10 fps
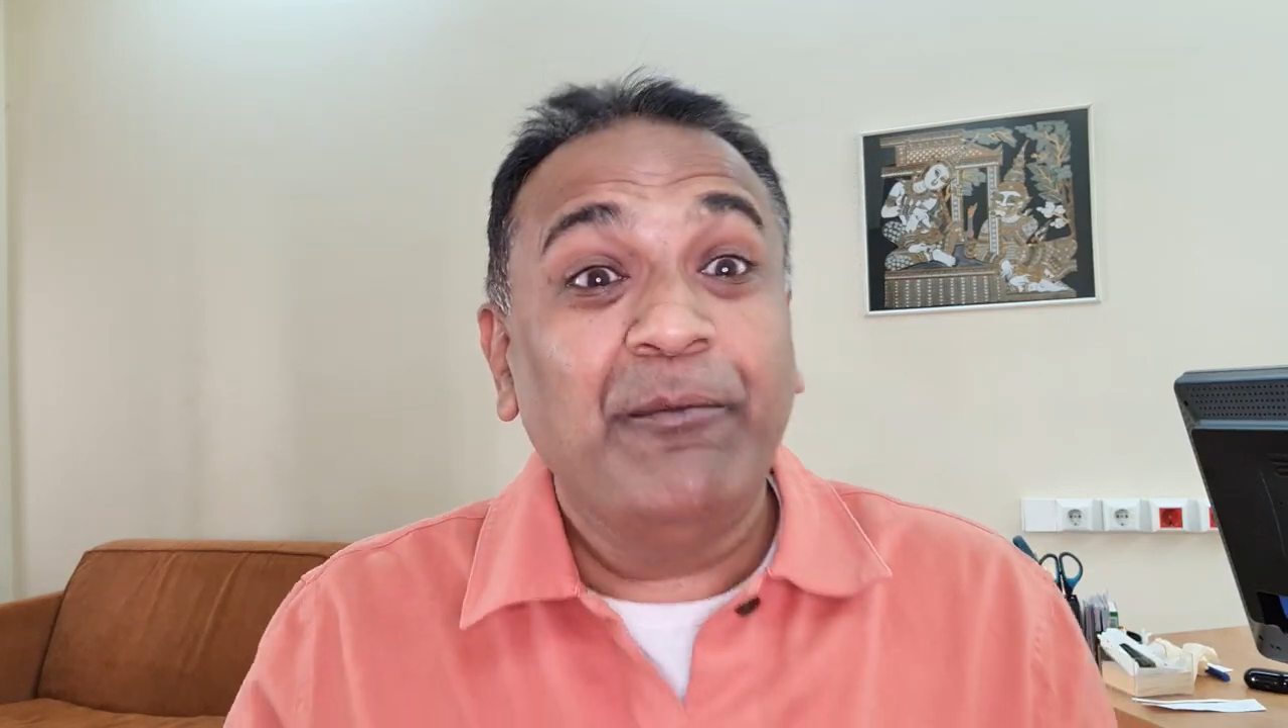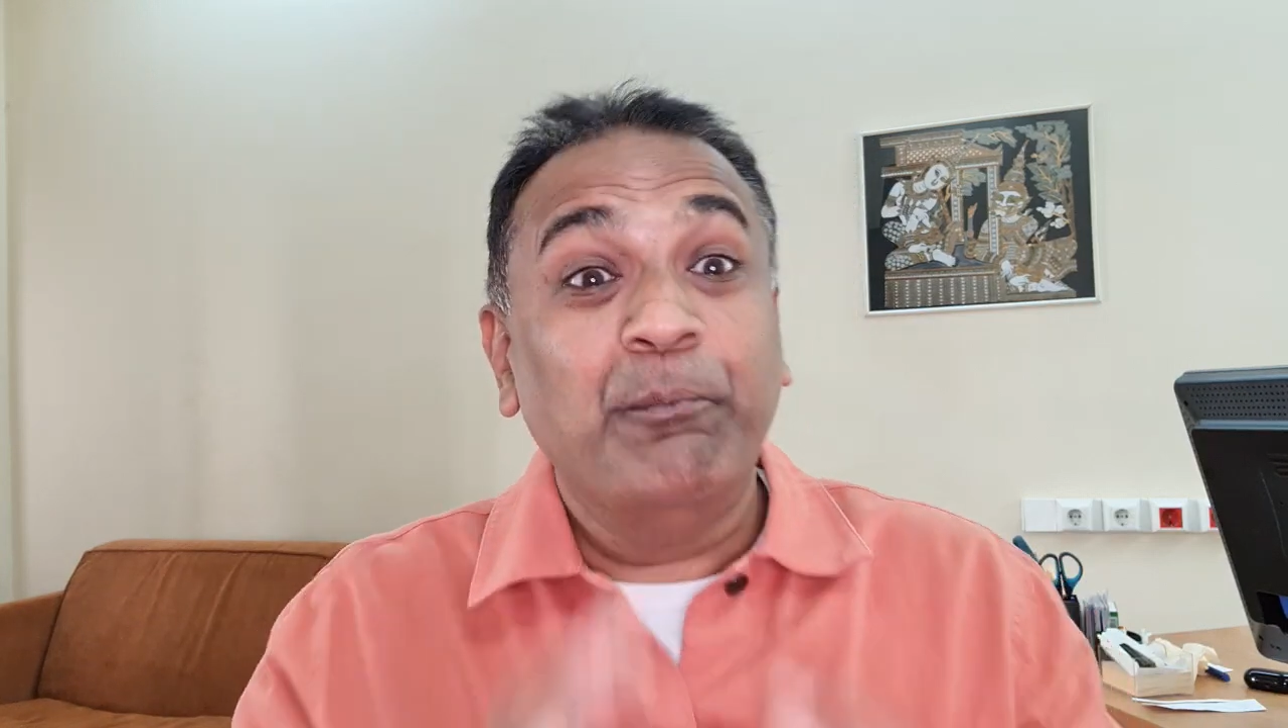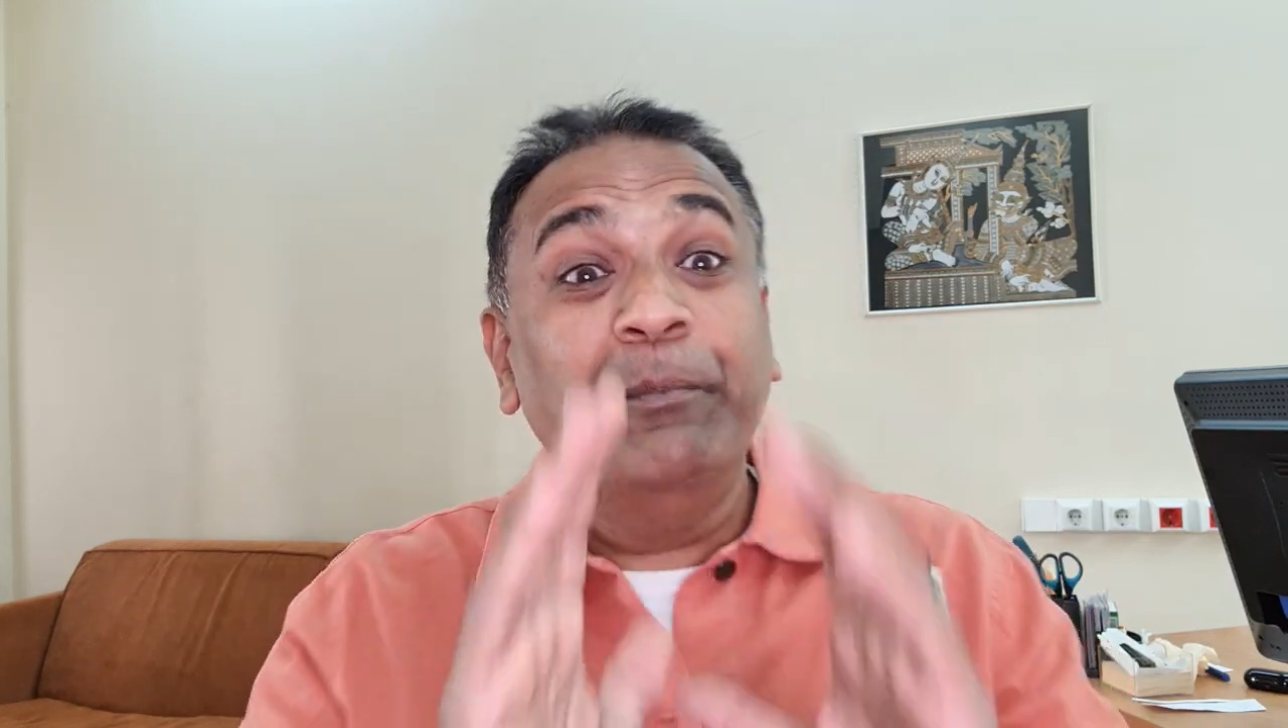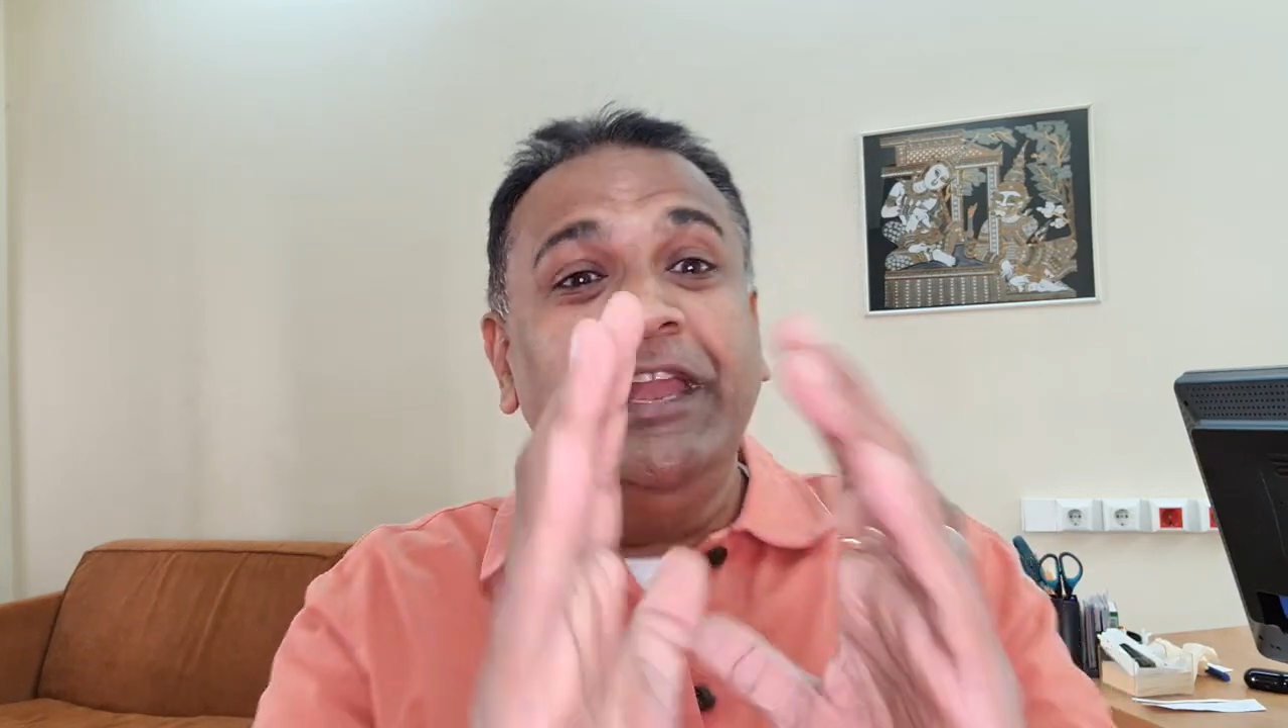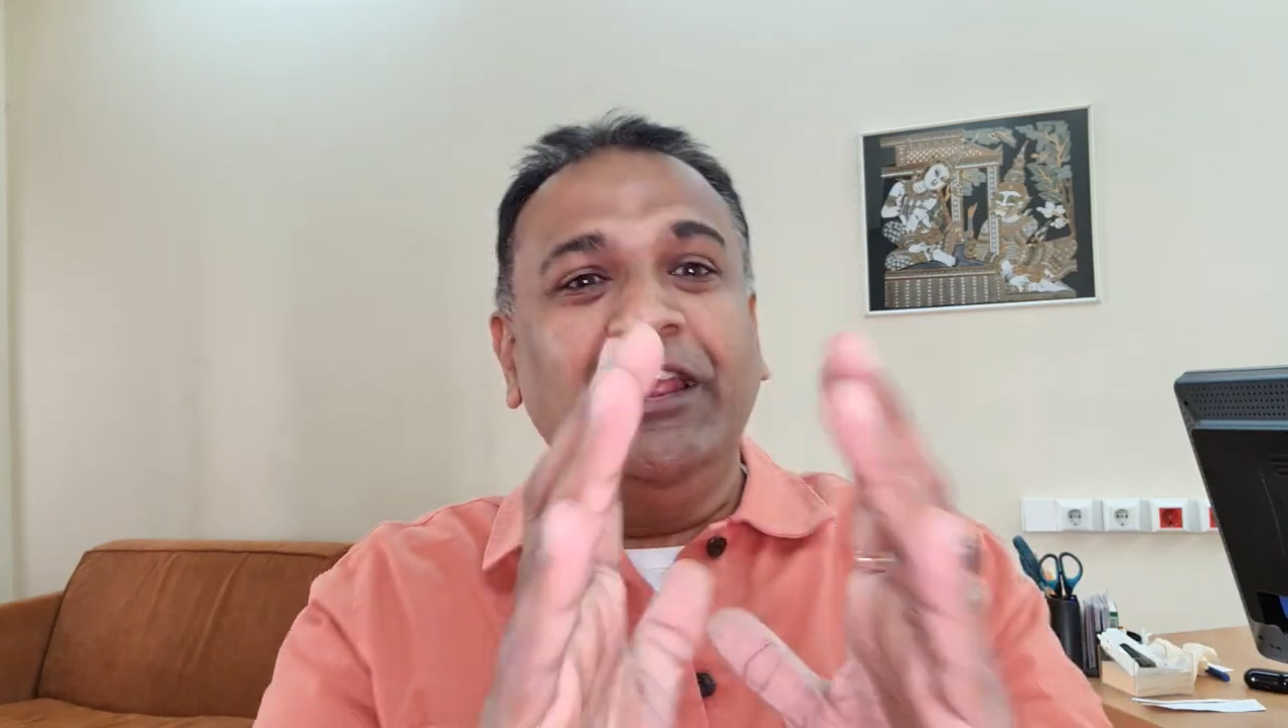
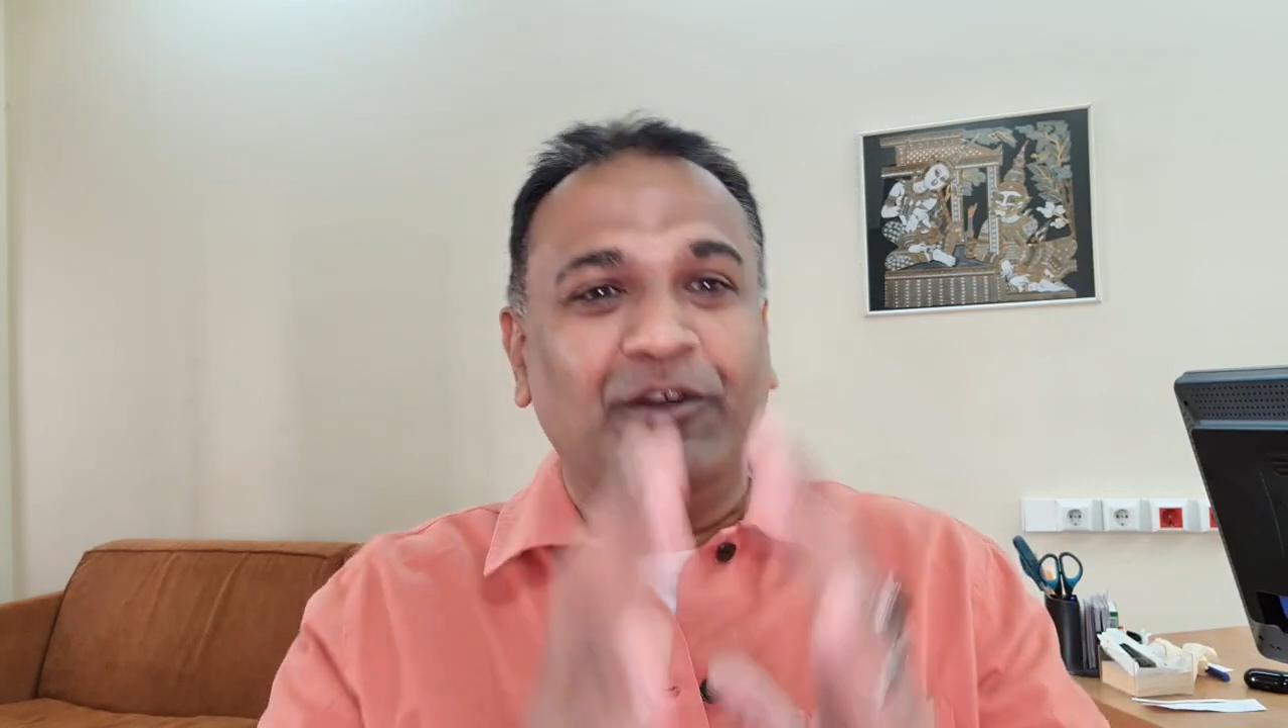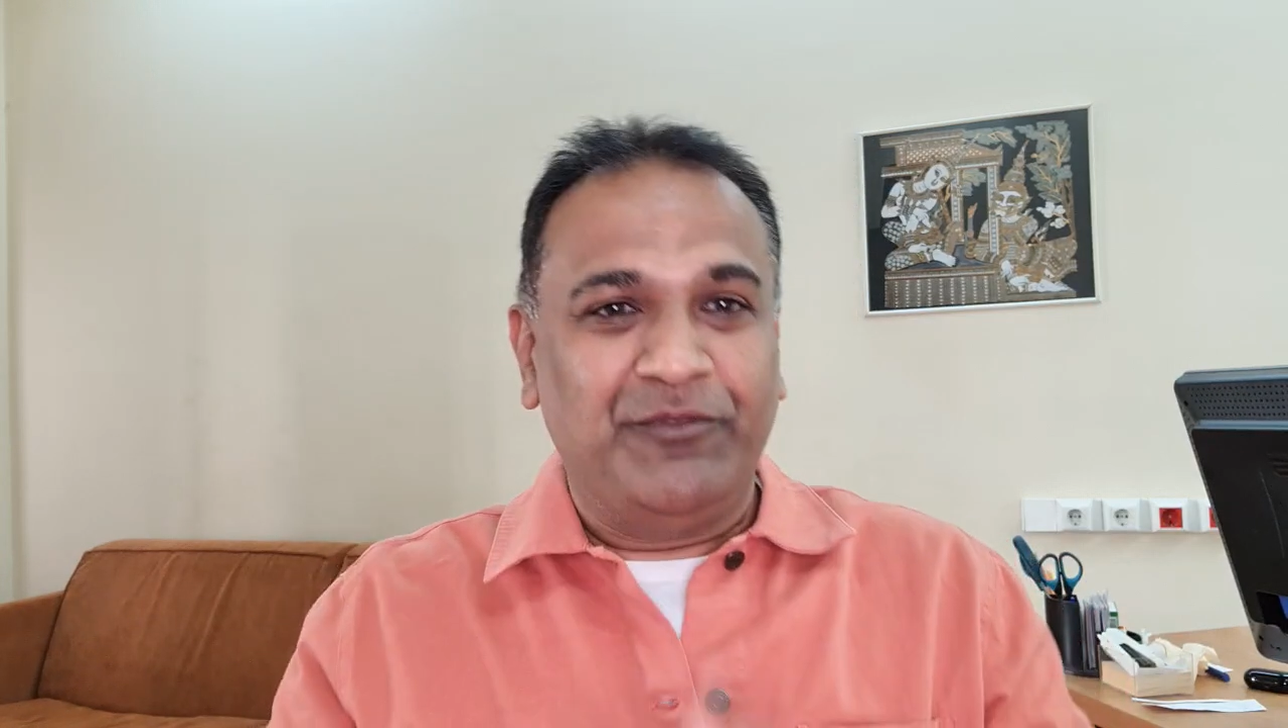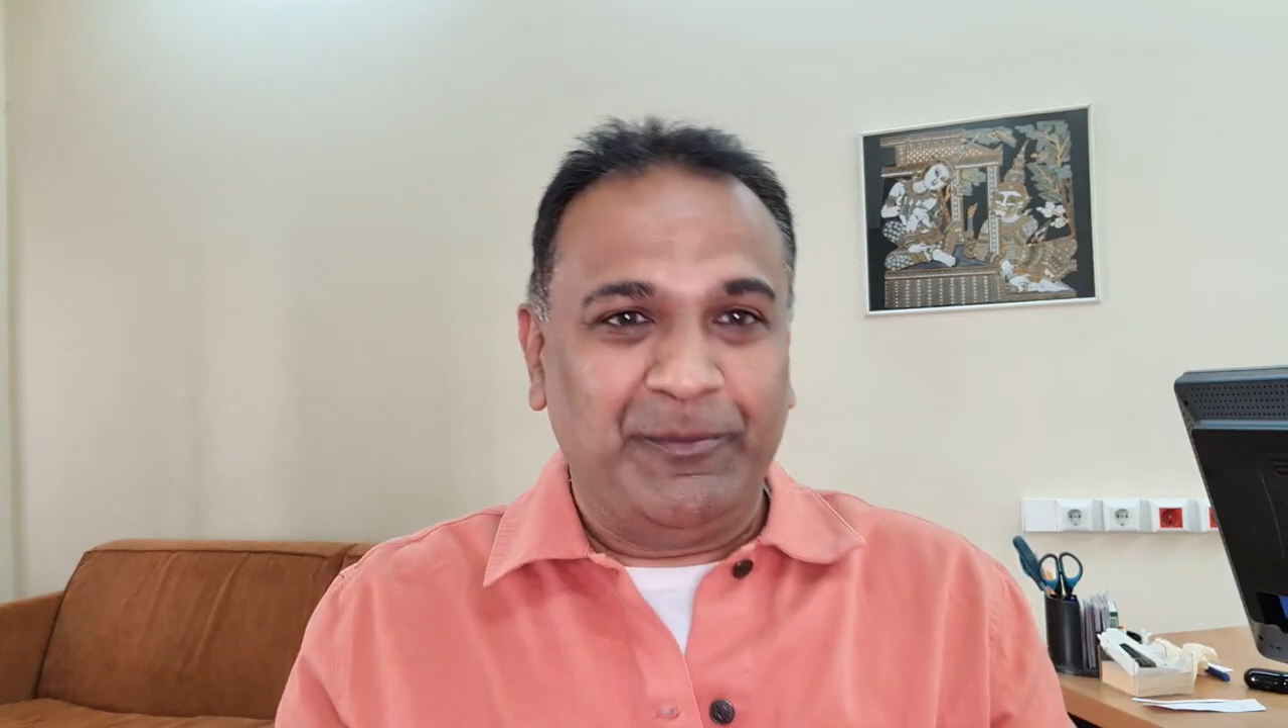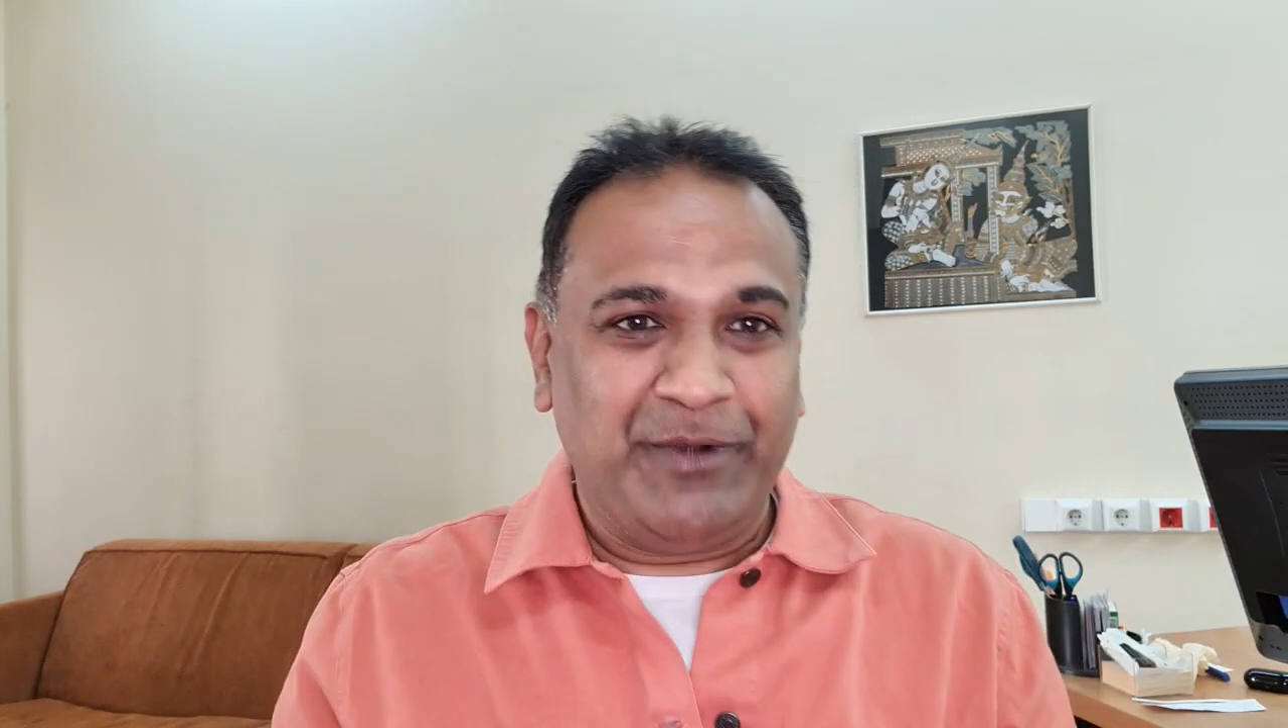meaning of the